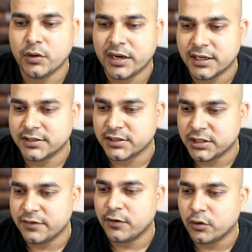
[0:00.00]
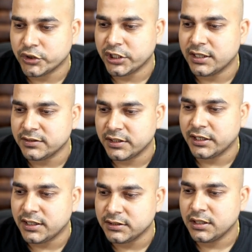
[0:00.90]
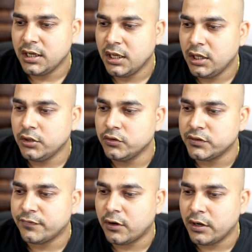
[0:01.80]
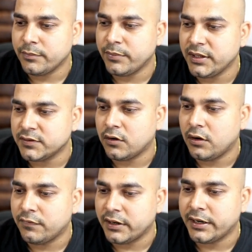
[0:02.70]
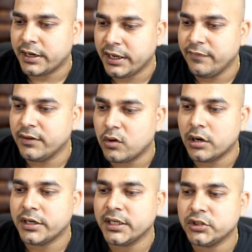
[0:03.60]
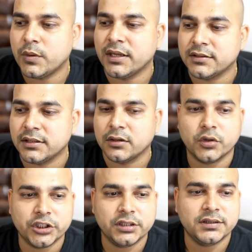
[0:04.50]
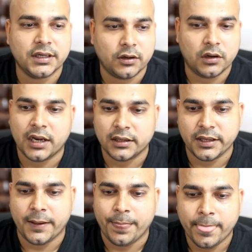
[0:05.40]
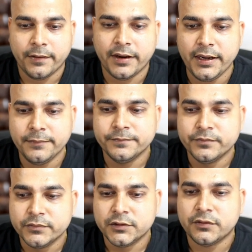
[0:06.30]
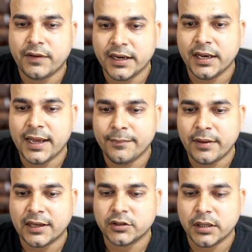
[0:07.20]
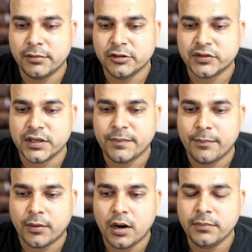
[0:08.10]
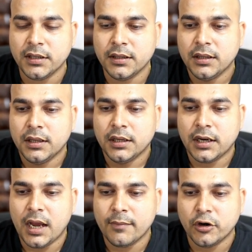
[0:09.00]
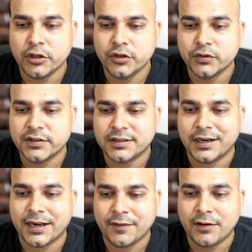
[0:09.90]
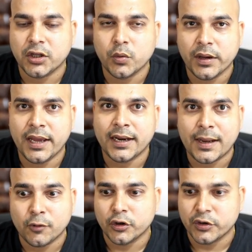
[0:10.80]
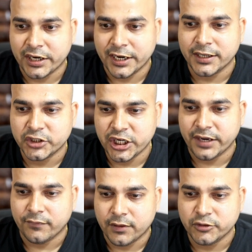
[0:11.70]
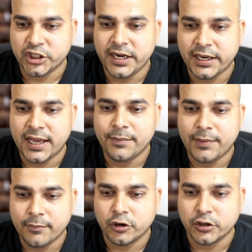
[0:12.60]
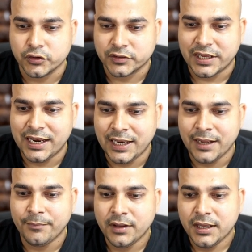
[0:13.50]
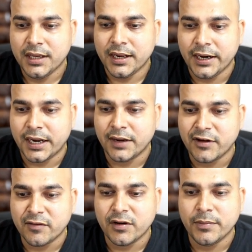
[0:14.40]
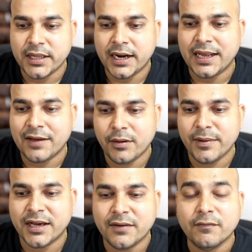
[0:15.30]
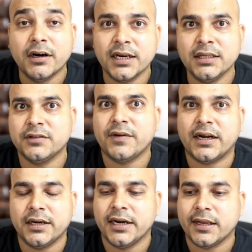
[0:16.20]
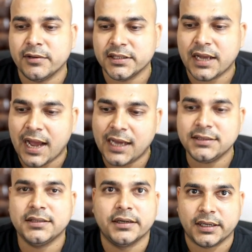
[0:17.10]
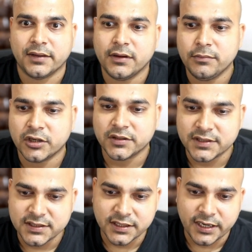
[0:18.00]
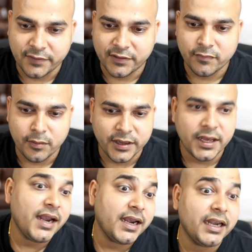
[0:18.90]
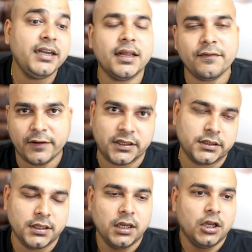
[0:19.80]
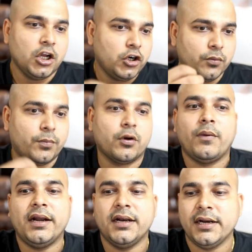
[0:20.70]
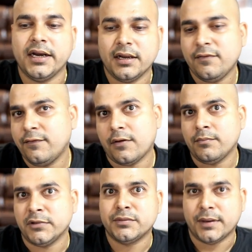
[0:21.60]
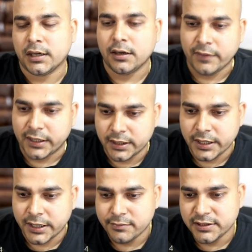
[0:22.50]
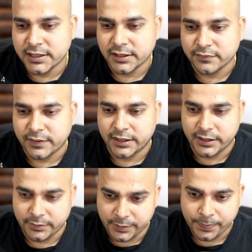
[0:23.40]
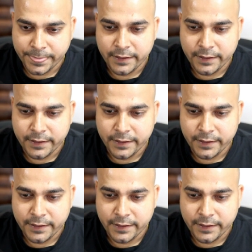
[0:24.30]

You are an assistant for question answering task. Use the following piece of retrieved context to answer the questions and all are there, right? So finally, I'm actually able to see my prompt. Now I'm going to use this retrieval QA and I'm going to create the chain. From chain type, I'm going to use LLM. Retriever will be that I will be converting this vector database as retriever, because this retriever will be the interface to provide the data from this particular vector database, that is VectorDB.